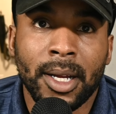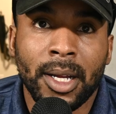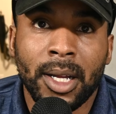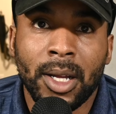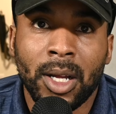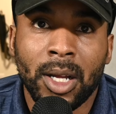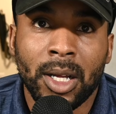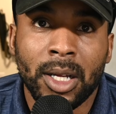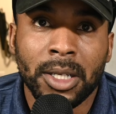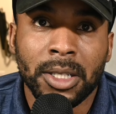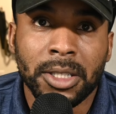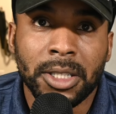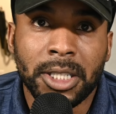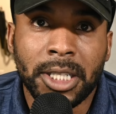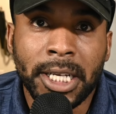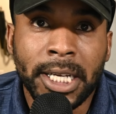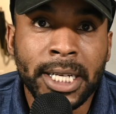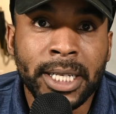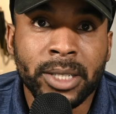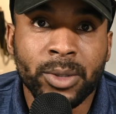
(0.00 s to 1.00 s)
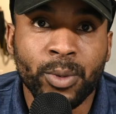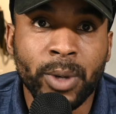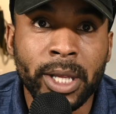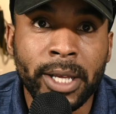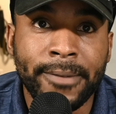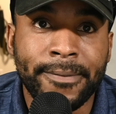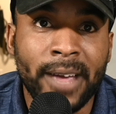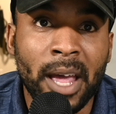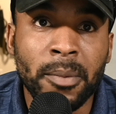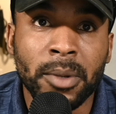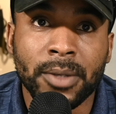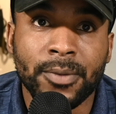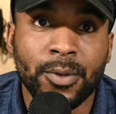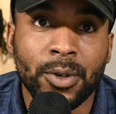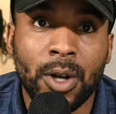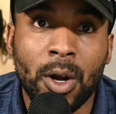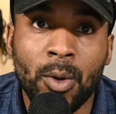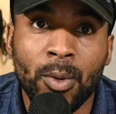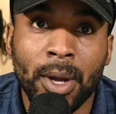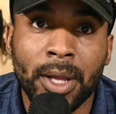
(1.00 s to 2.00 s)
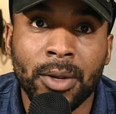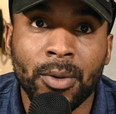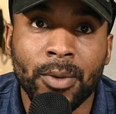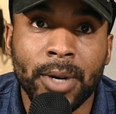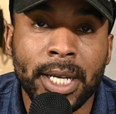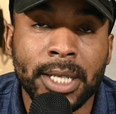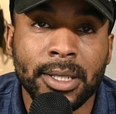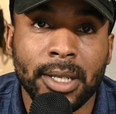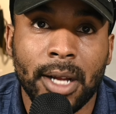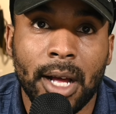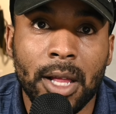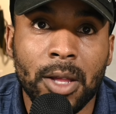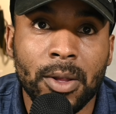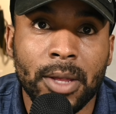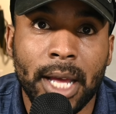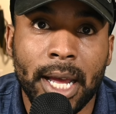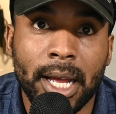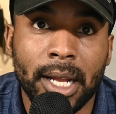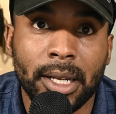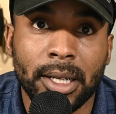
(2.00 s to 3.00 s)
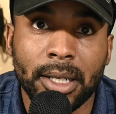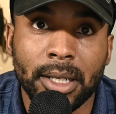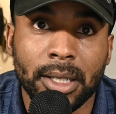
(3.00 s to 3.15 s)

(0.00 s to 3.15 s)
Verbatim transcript: she is really famous for no other reason other than